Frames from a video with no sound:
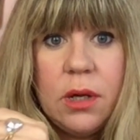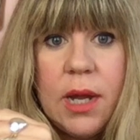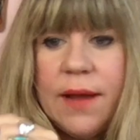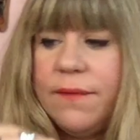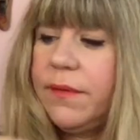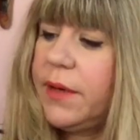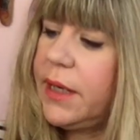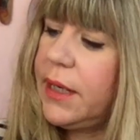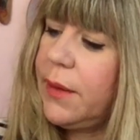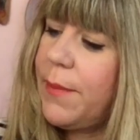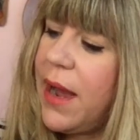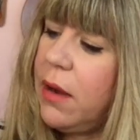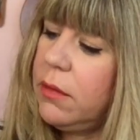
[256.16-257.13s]
every
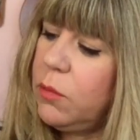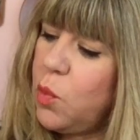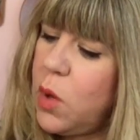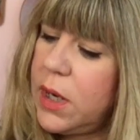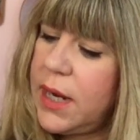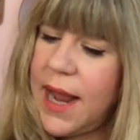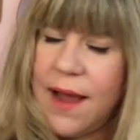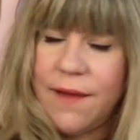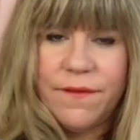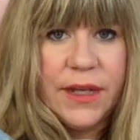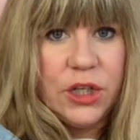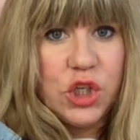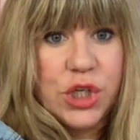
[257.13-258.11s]
about 1.5
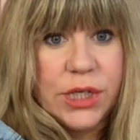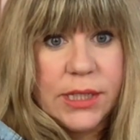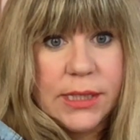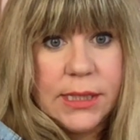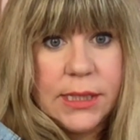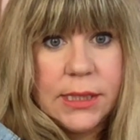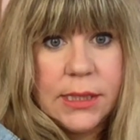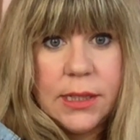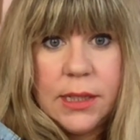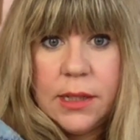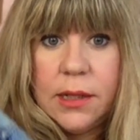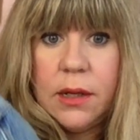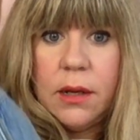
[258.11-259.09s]
inches
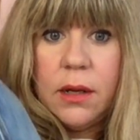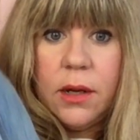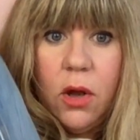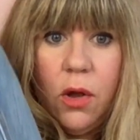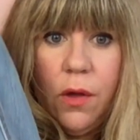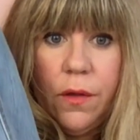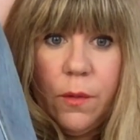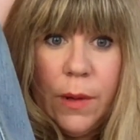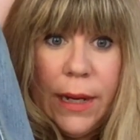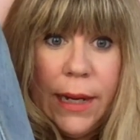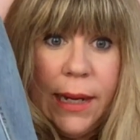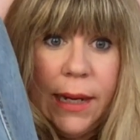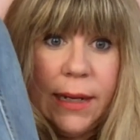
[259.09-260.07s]
all the
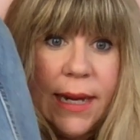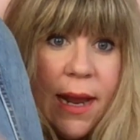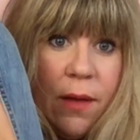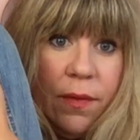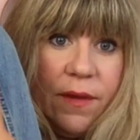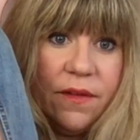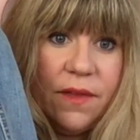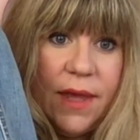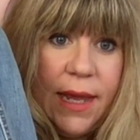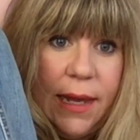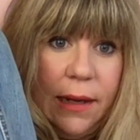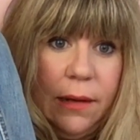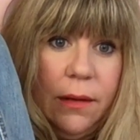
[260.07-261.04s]
way down this
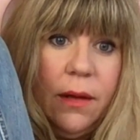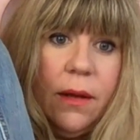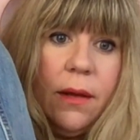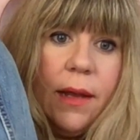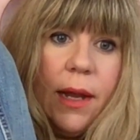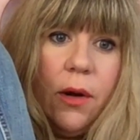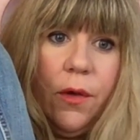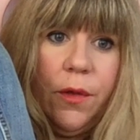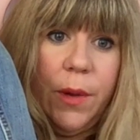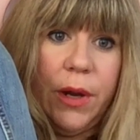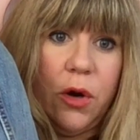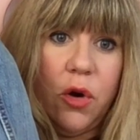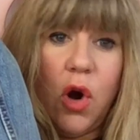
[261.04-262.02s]
thing and all the
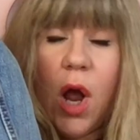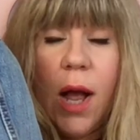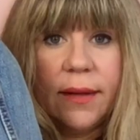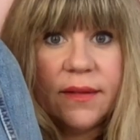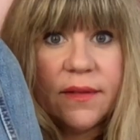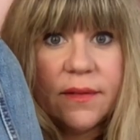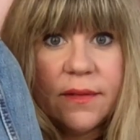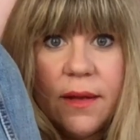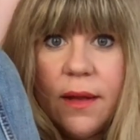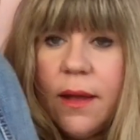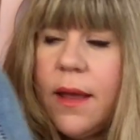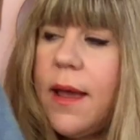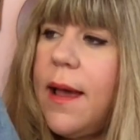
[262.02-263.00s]
way across
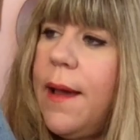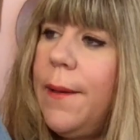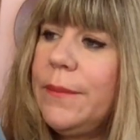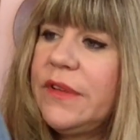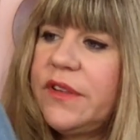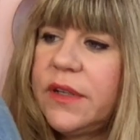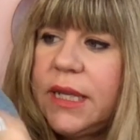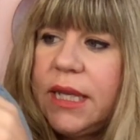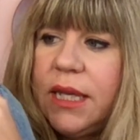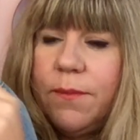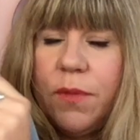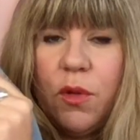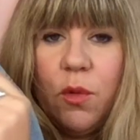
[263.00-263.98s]
to
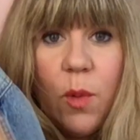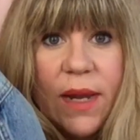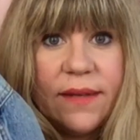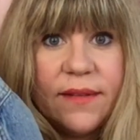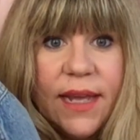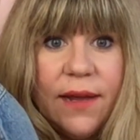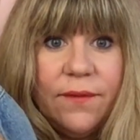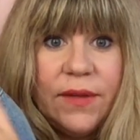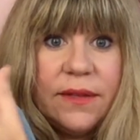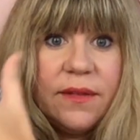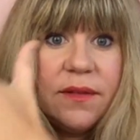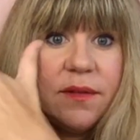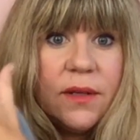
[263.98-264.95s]
keep the waste
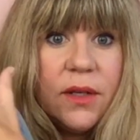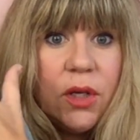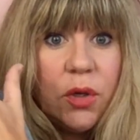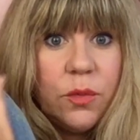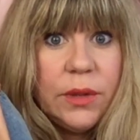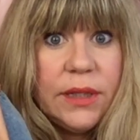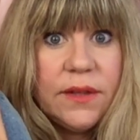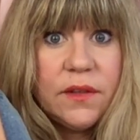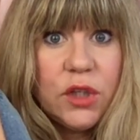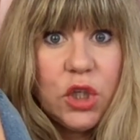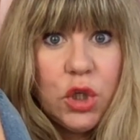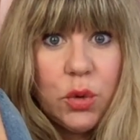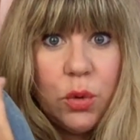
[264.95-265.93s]
canvas really
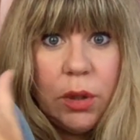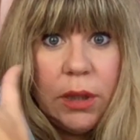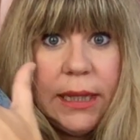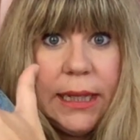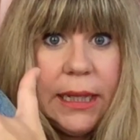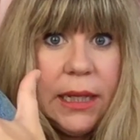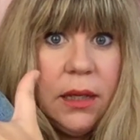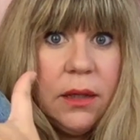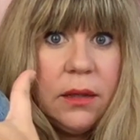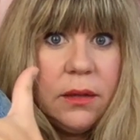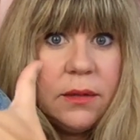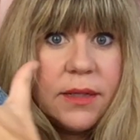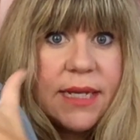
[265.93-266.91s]
securely
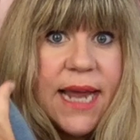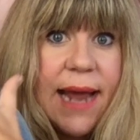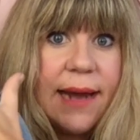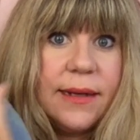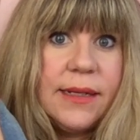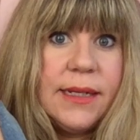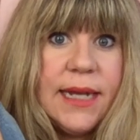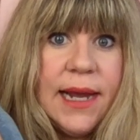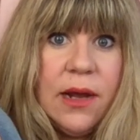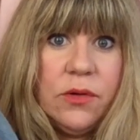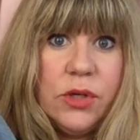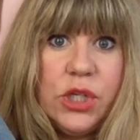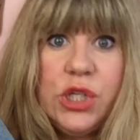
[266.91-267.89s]
tacked
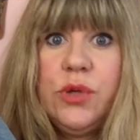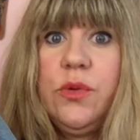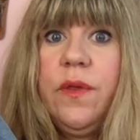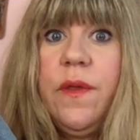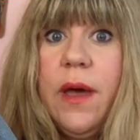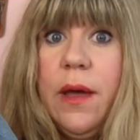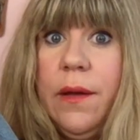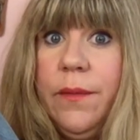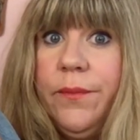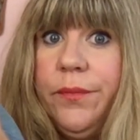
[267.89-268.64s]
down to the